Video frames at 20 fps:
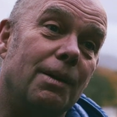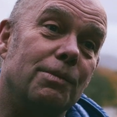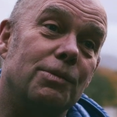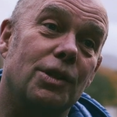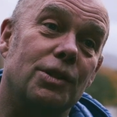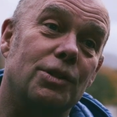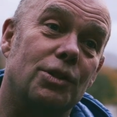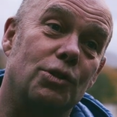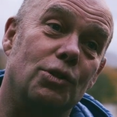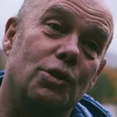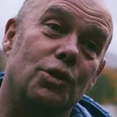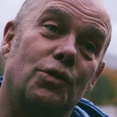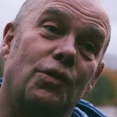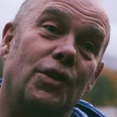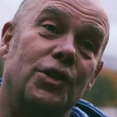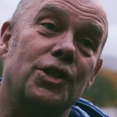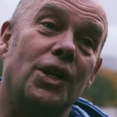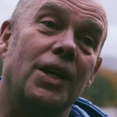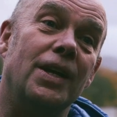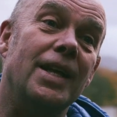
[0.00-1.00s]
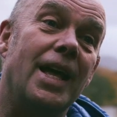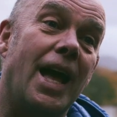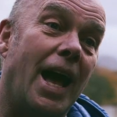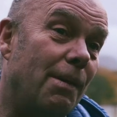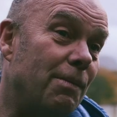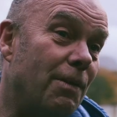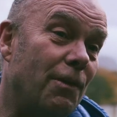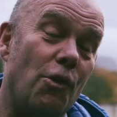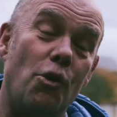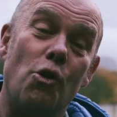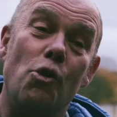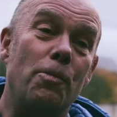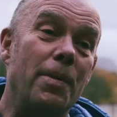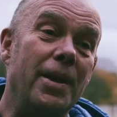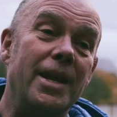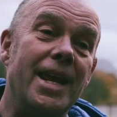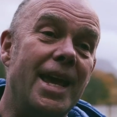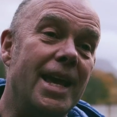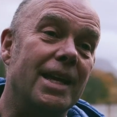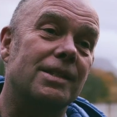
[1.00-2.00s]
such as George Fisher, and we've all
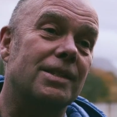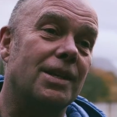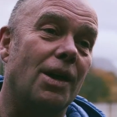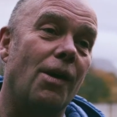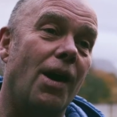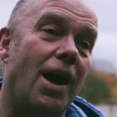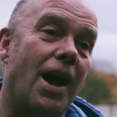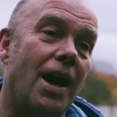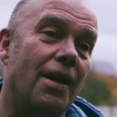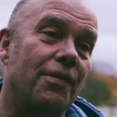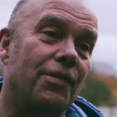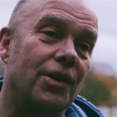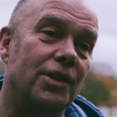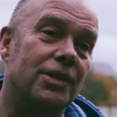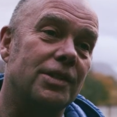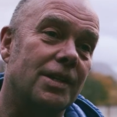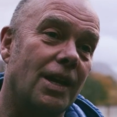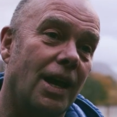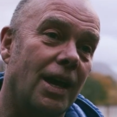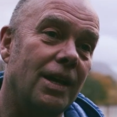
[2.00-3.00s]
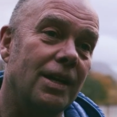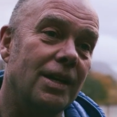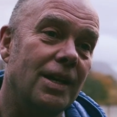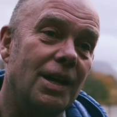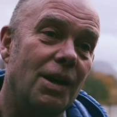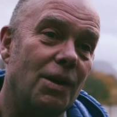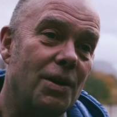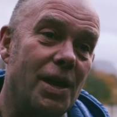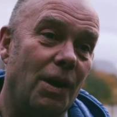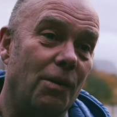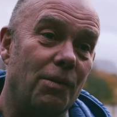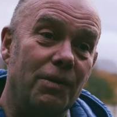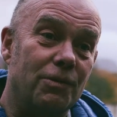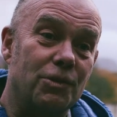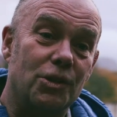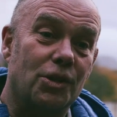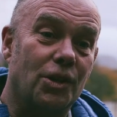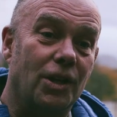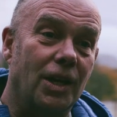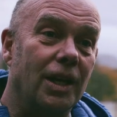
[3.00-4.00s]
been hit so hard that you know, we've
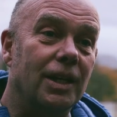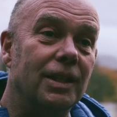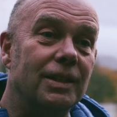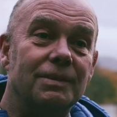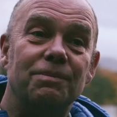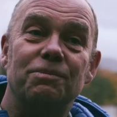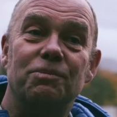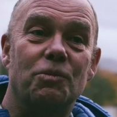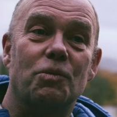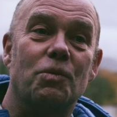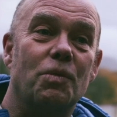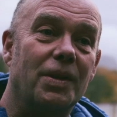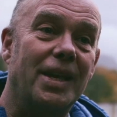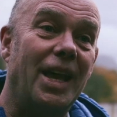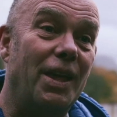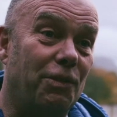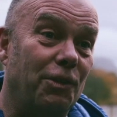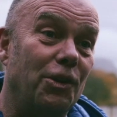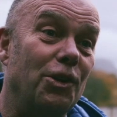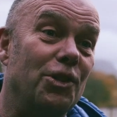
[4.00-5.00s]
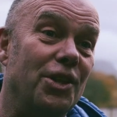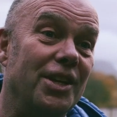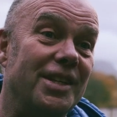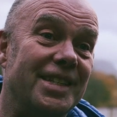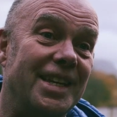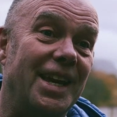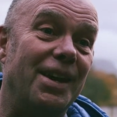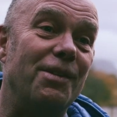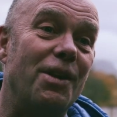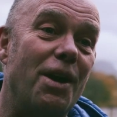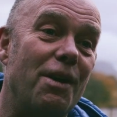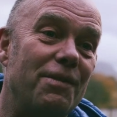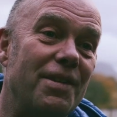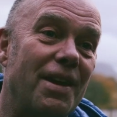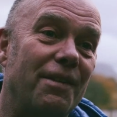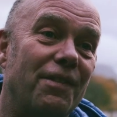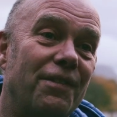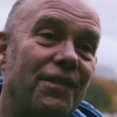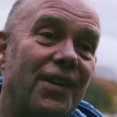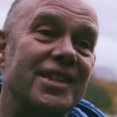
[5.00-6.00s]
just got to get through this year and
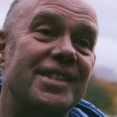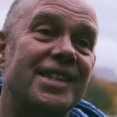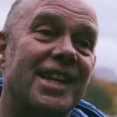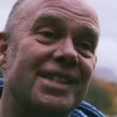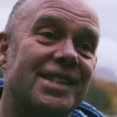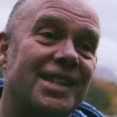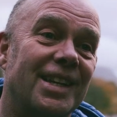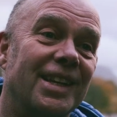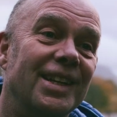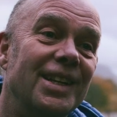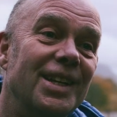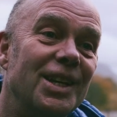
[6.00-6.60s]
hopefully have a fantastic